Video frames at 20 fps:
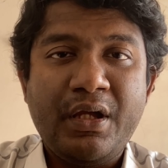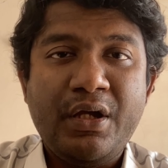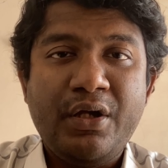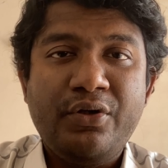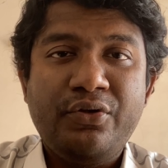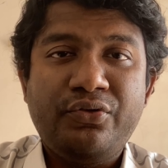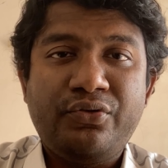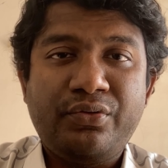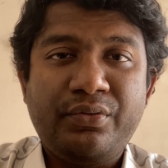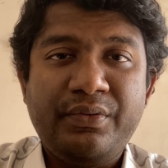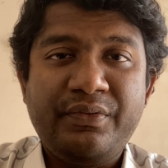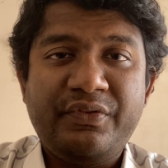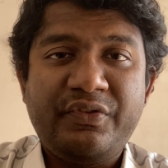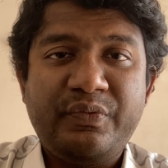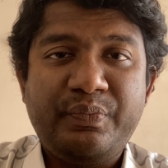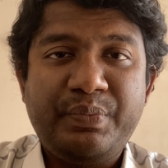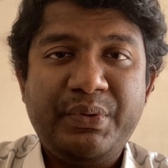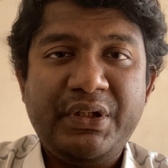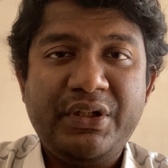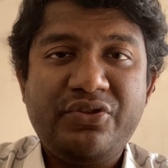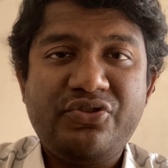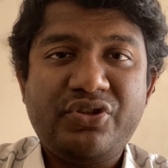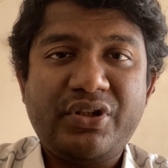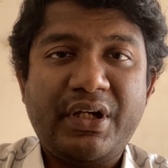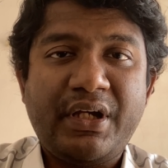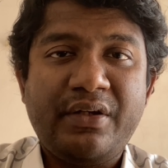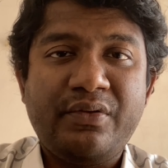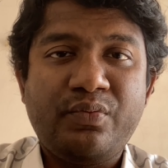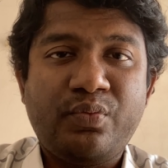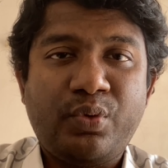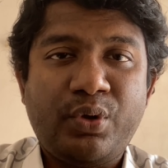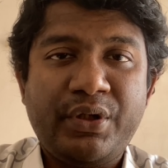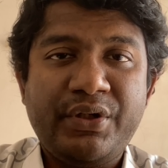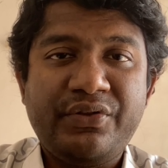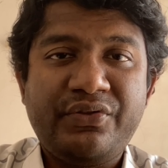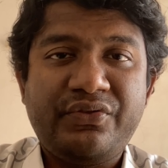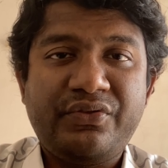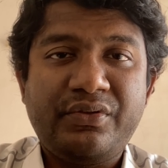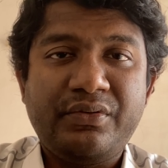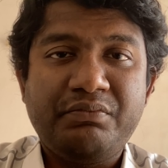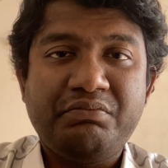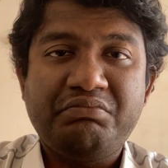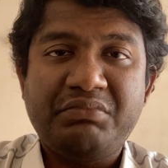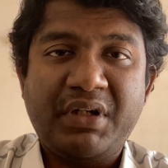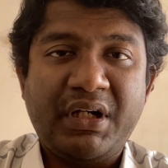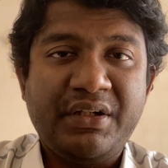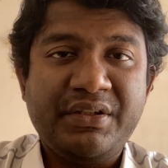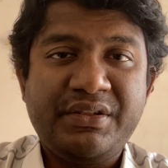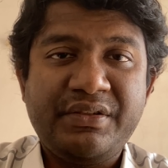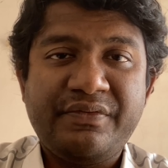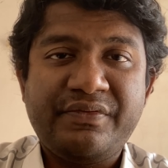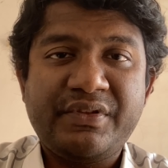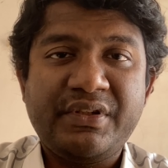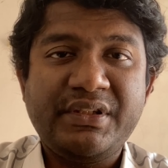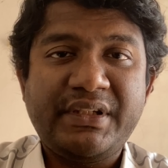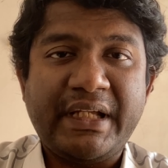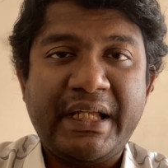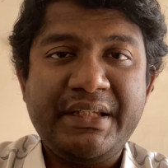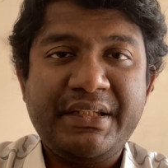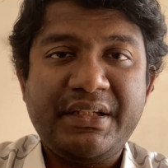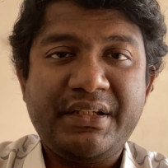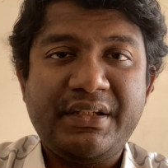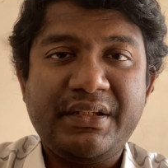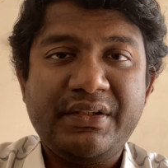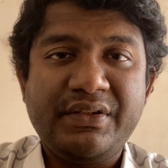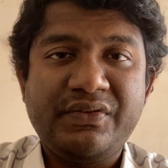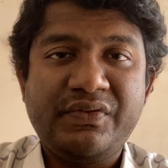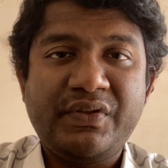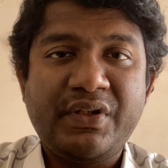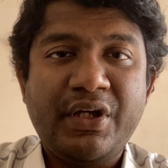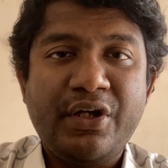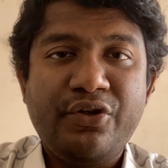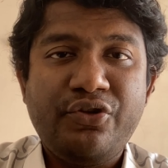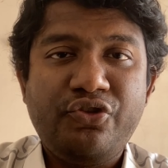So if speech and voice are different entities,